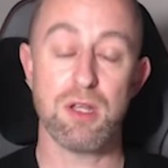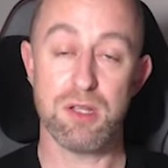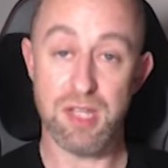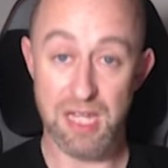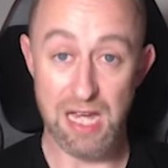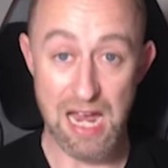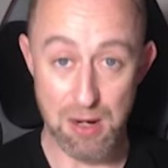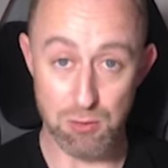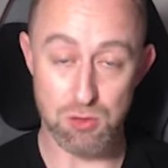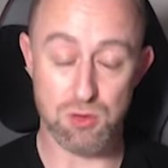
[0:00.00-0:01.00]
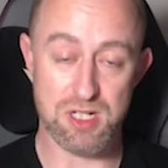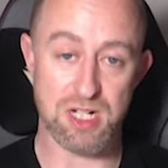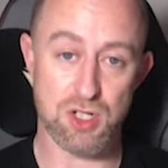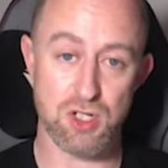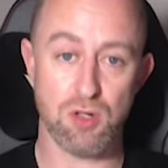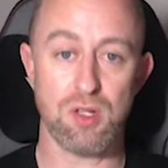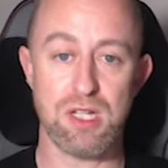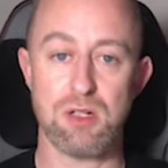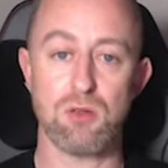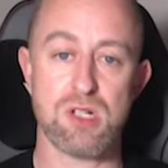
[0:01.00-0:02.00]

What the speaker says: The outdoor station, not the indoor